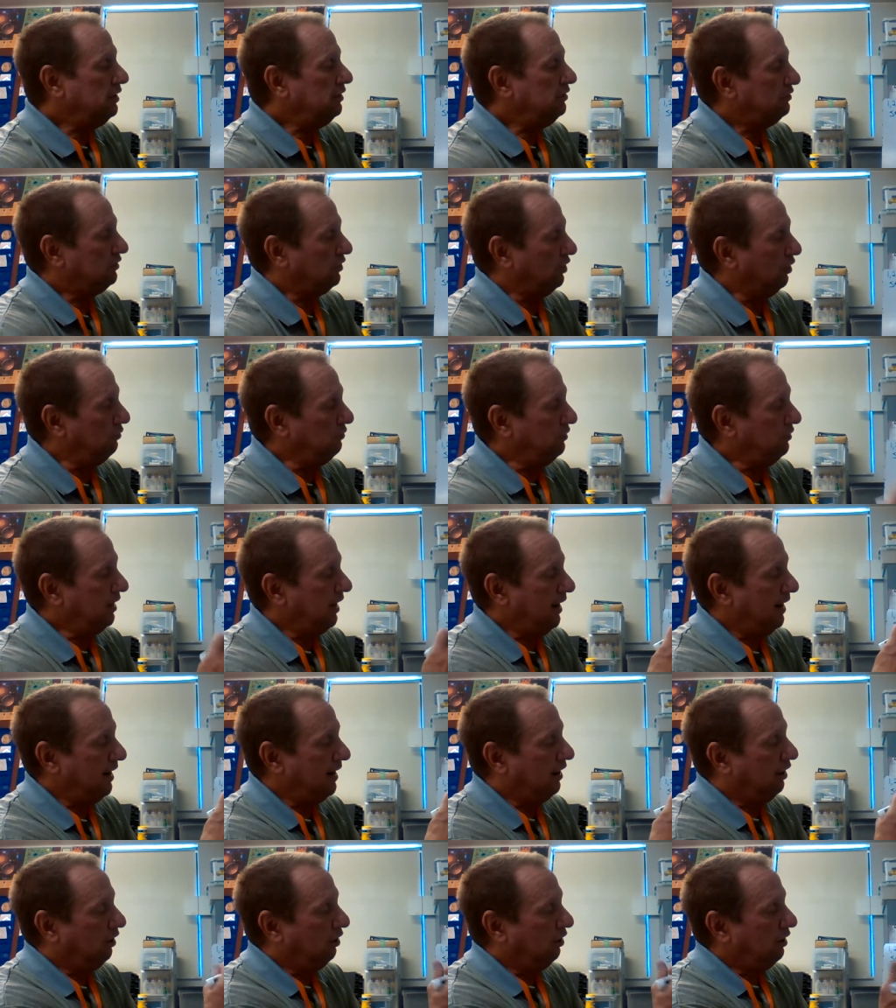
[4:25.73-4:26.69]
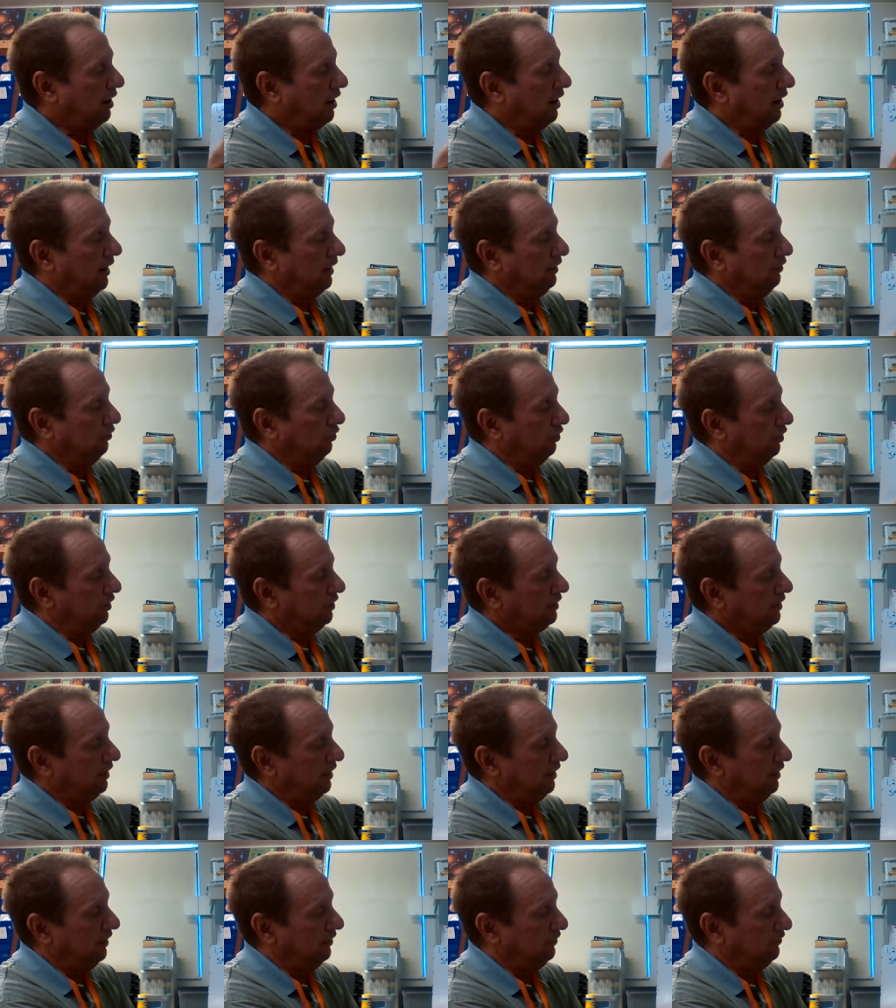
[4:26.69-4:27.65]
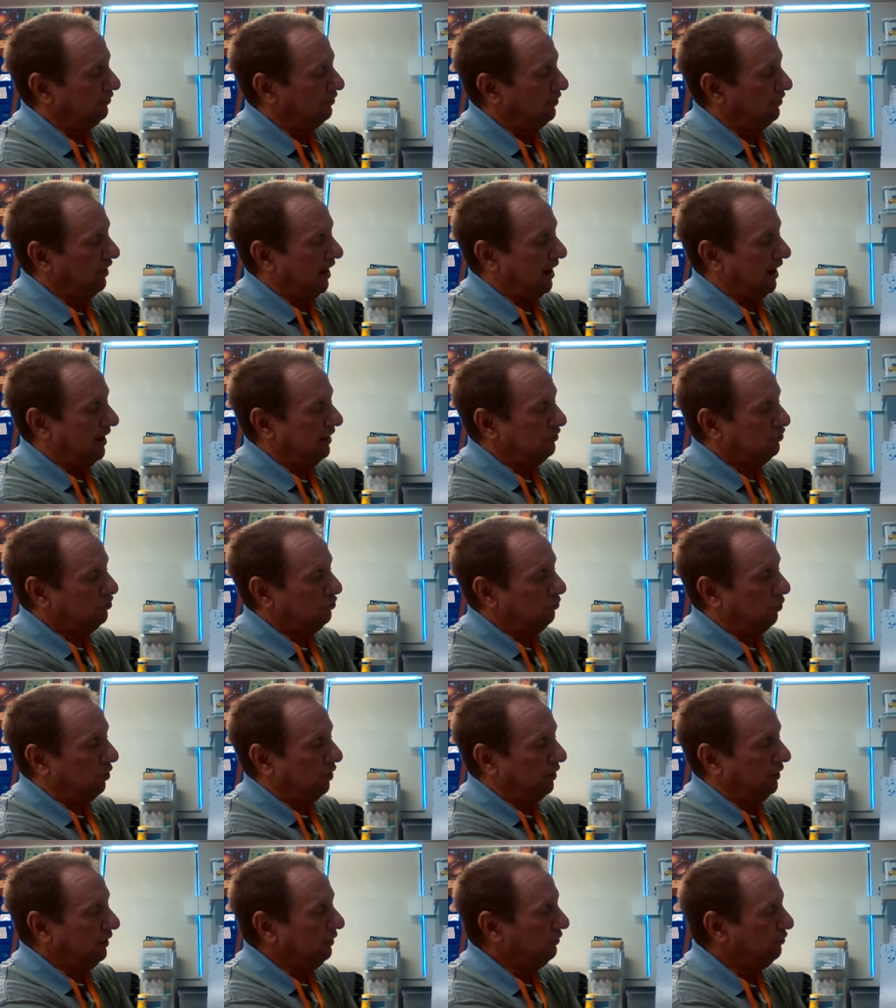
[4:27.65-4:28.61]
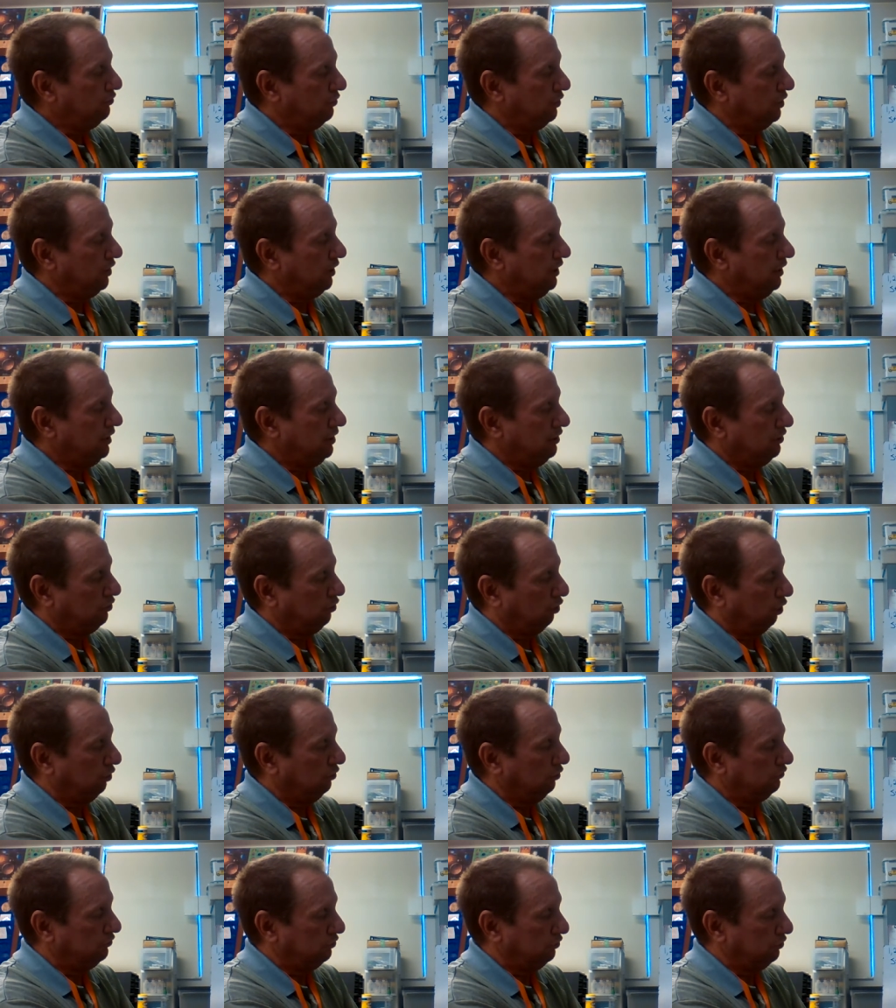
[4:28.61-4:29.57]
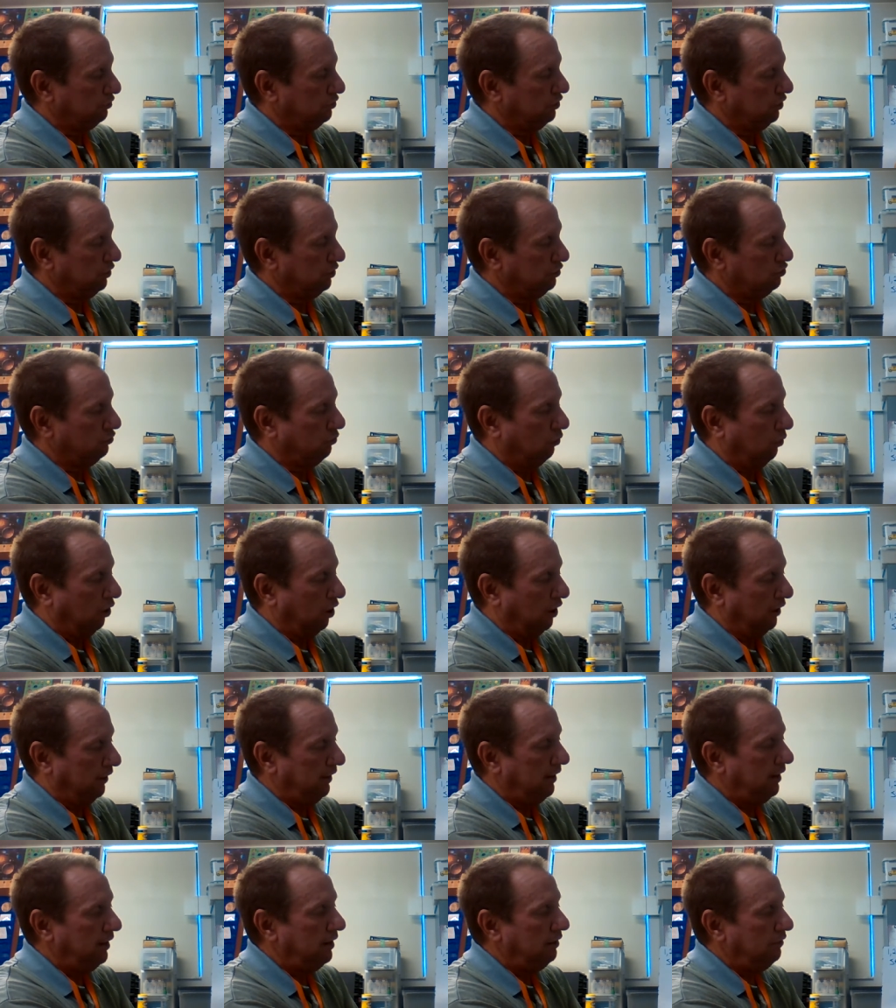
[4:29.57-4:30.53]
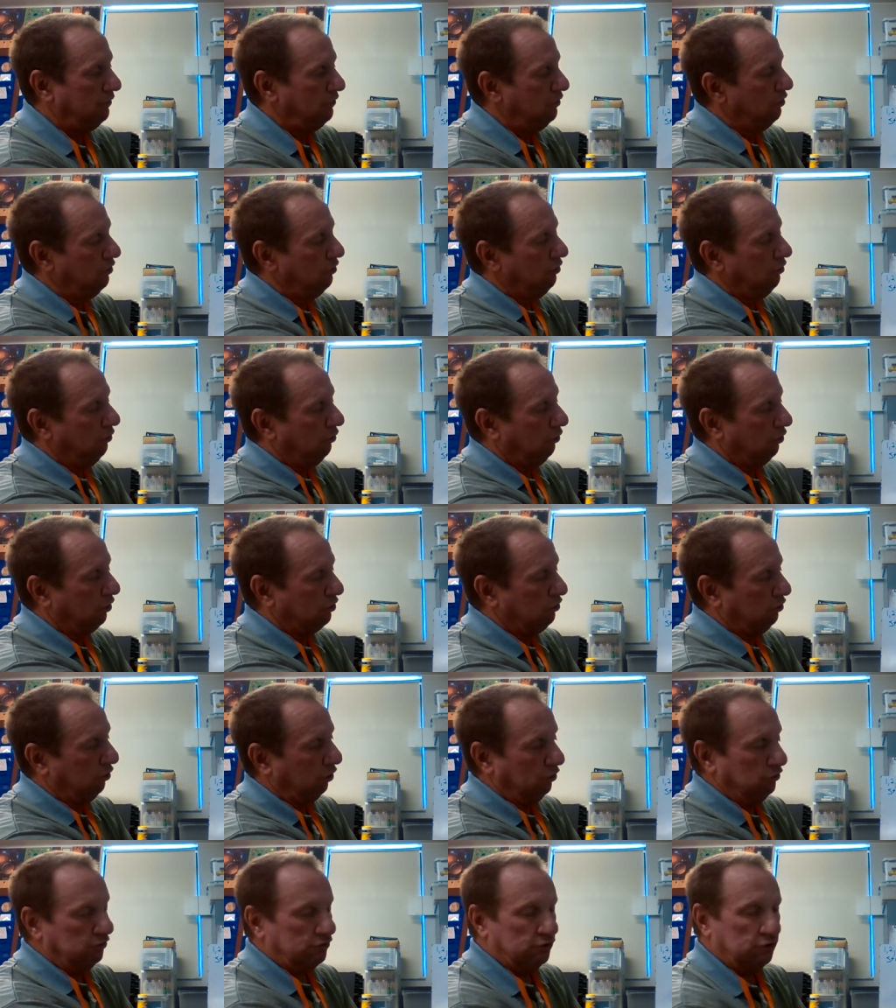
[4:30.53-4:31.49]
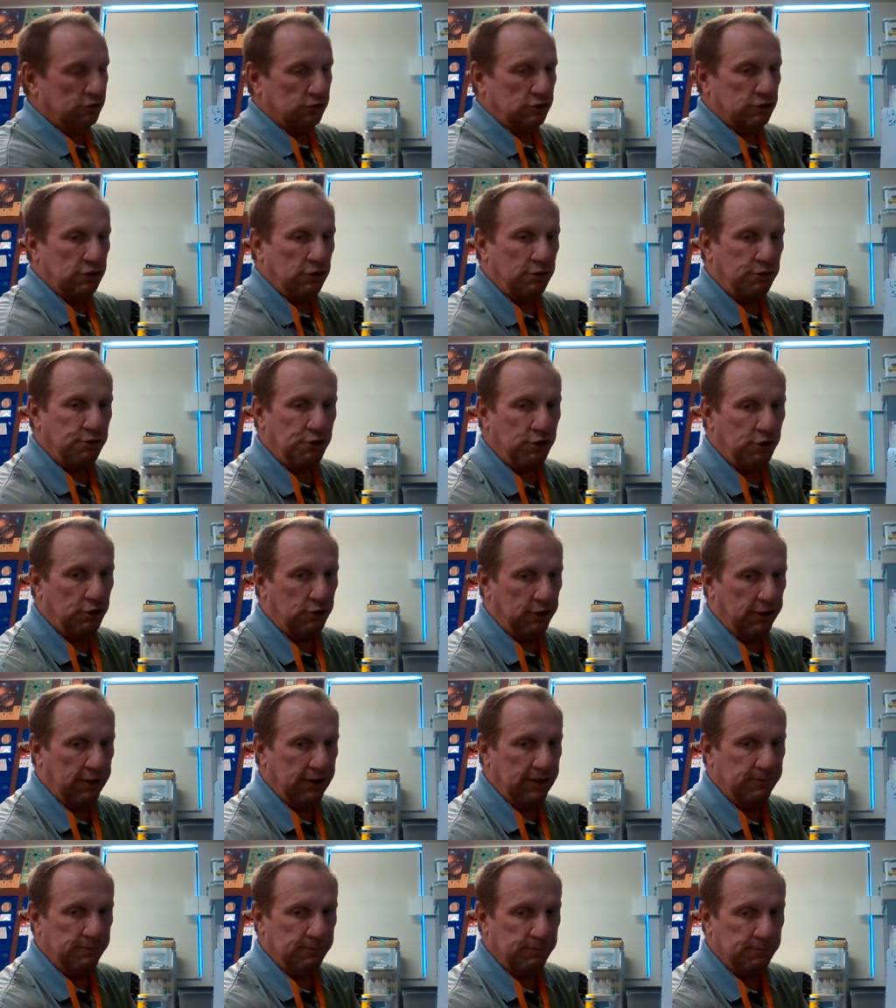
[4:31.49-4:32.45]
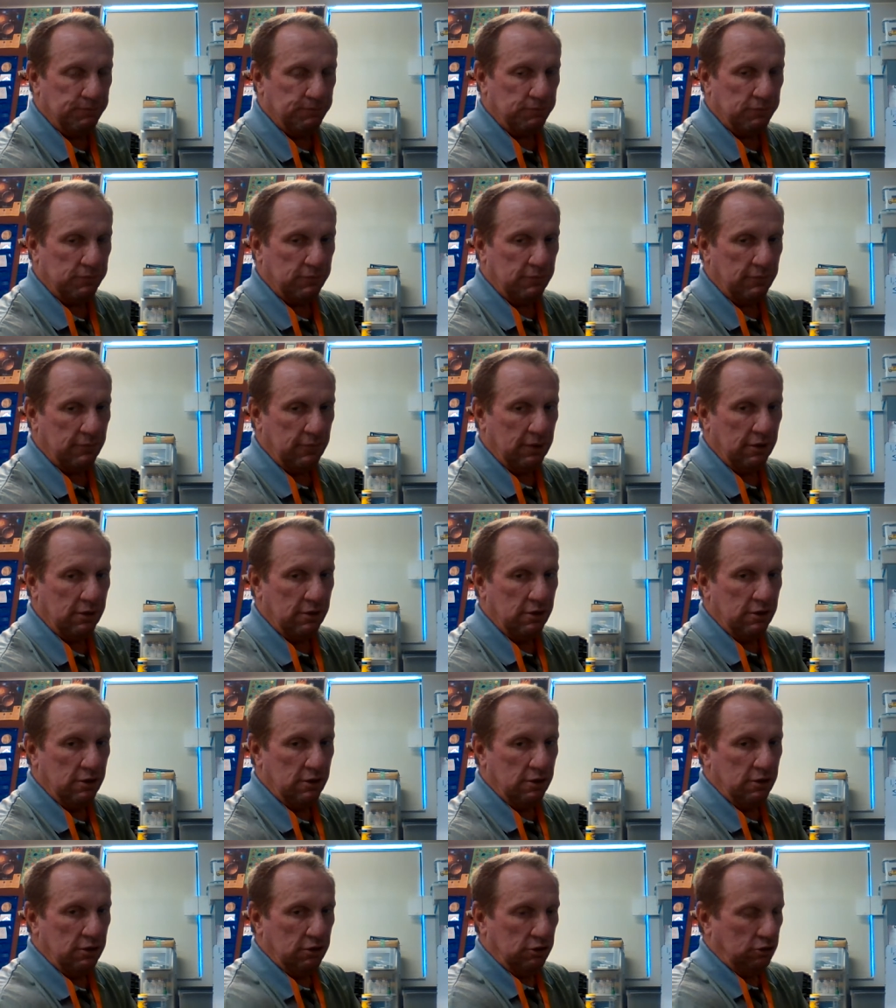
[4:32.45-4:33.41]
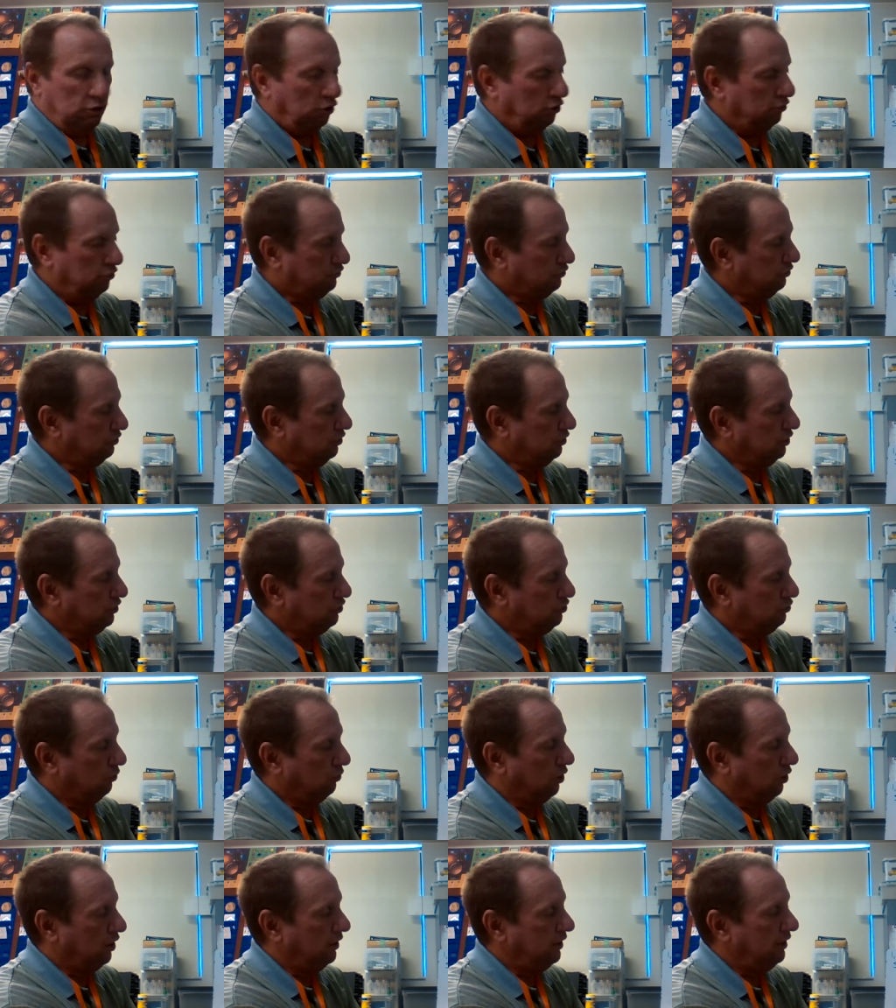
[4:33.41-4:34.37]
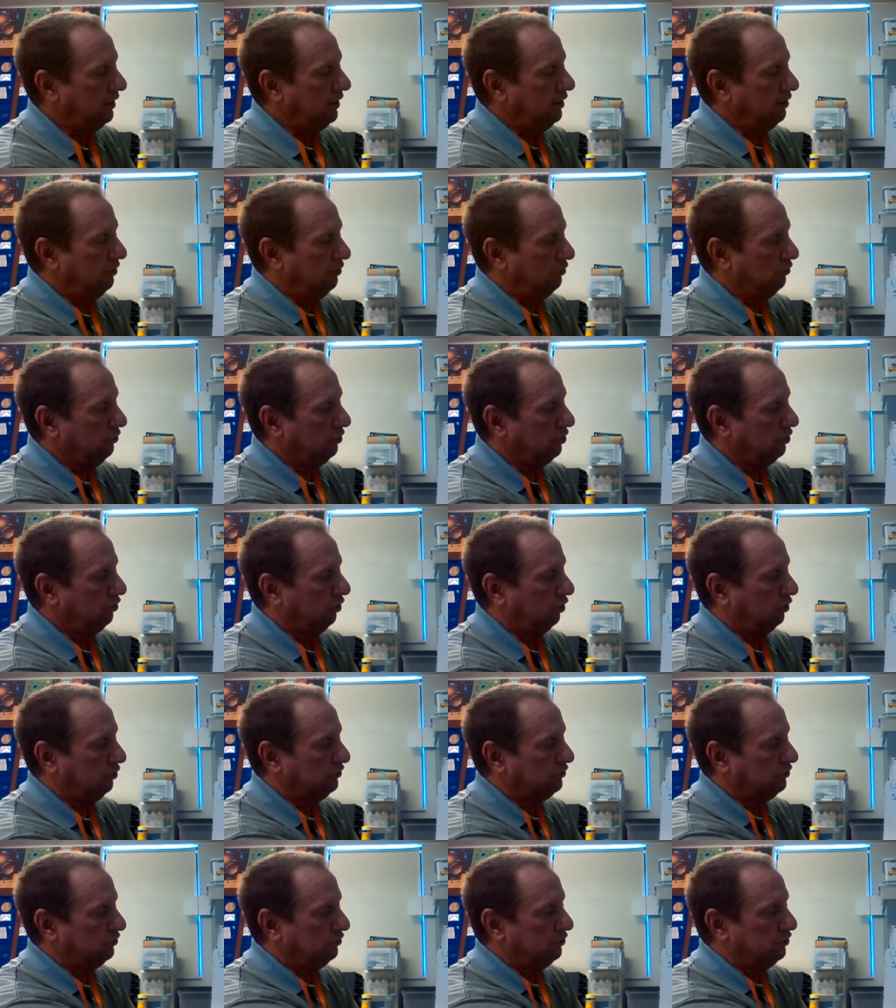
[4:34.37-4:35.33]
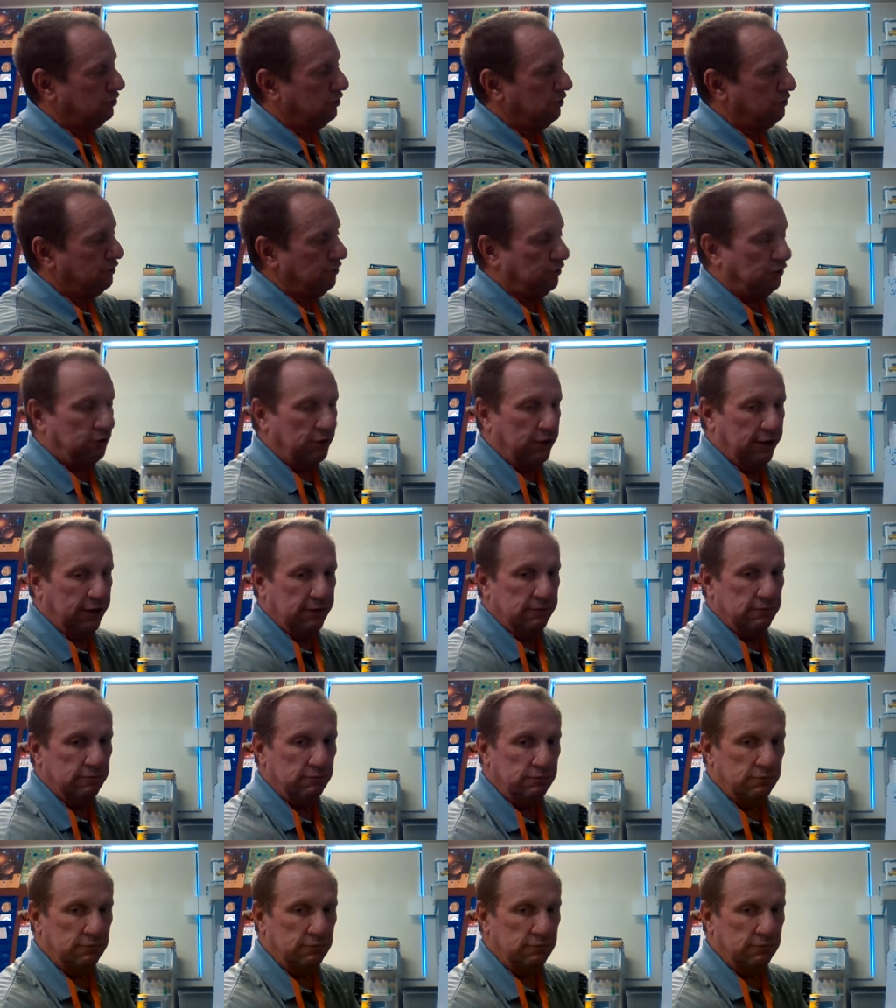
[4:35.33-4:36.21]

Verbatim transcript: So now I look, is that 23 closer to 20 or closer to 30? Closer to 20 or closer to 30?